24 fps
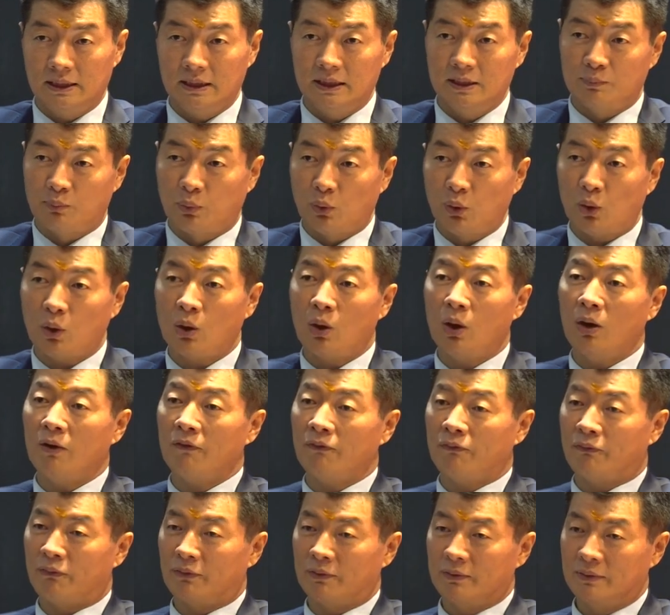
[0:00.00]
It broke
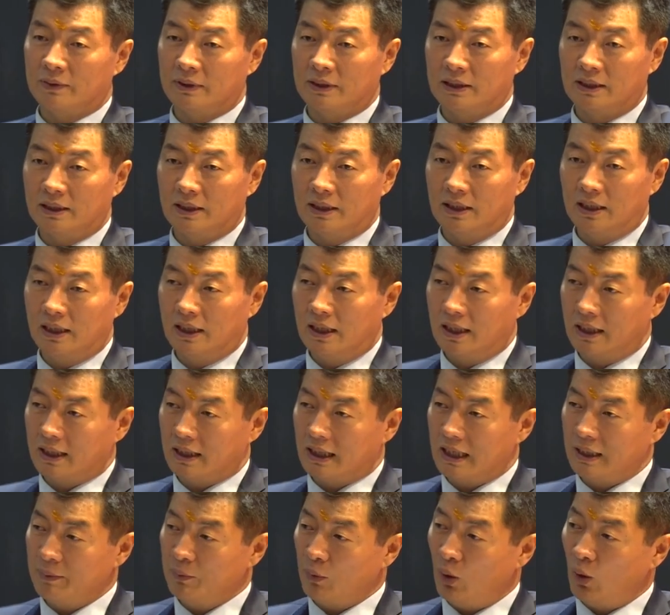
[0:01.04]
off,
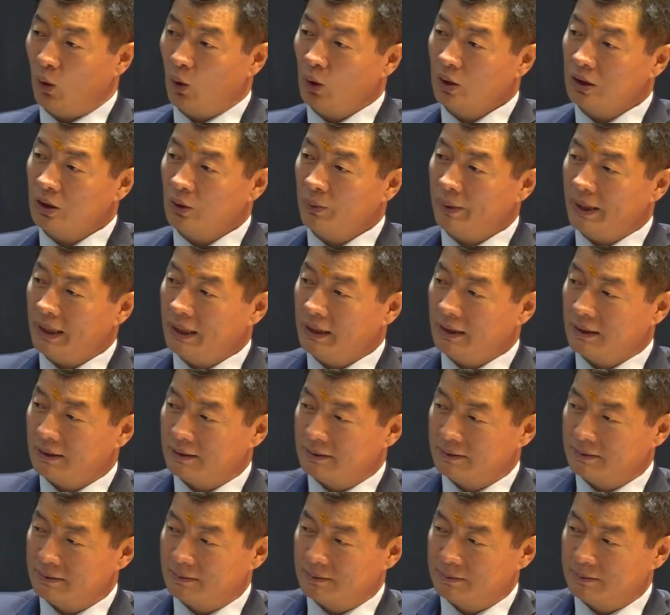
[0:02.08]
came all the way,